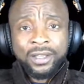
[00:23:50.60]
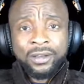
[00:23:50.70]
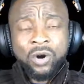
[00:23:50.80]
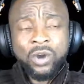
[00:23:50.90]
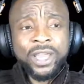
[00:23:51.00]

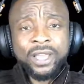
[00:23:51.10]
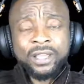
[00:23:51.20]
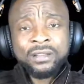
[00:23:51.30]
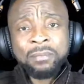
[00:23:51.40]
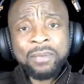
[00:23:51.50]
Okay,
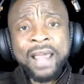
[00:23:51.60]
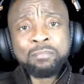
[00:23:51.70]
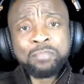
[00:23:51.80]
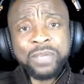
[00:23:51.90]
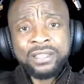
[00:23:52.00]

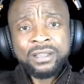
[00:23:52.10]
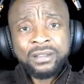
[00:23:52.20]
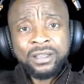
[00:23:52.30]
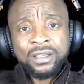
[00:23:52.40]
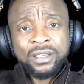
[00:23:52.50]
plan B.
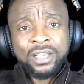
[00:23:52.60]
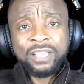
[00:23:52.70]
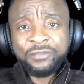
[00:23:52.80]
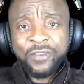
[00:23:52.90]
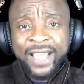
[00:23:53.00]

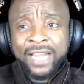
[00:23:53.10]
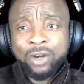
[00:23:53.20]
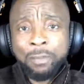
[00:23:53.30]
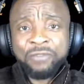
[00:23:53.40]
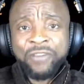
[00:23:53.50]
If I
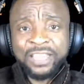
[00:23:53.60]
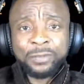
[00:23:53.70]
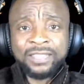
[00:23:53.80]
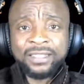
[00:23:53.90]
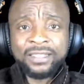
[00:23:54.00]
cannot be vice
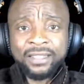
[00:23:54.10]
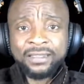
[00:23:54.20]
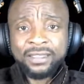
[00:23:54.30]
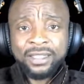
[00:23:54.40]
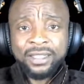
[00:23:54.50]

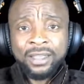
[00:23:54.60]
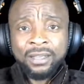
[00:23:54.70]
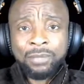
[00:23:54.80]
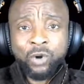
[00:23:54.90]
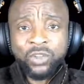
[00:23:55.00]
president
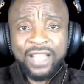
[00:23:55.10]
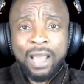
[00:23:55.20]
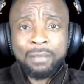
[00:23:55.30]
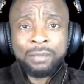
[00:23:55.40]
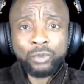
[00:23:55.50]
because
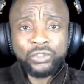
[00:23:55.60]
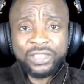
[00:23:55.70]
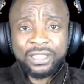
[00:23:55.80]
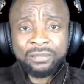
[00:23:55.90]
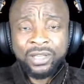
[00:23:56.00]
I am a
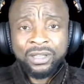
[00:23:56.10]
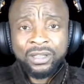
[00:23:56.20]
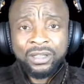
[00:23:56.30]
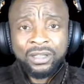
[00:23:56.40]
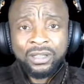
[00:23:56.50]
Muslim,
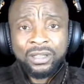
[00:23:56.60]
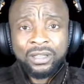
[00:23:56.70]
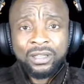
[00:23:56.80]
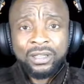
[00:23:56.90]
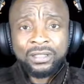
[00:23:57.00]

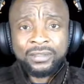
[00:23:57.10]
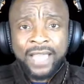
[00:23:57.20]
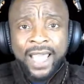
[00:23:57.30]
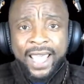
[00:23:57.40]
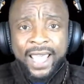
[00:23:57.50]

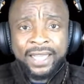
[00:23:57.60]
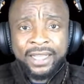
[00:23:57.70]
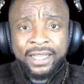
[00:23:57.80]
then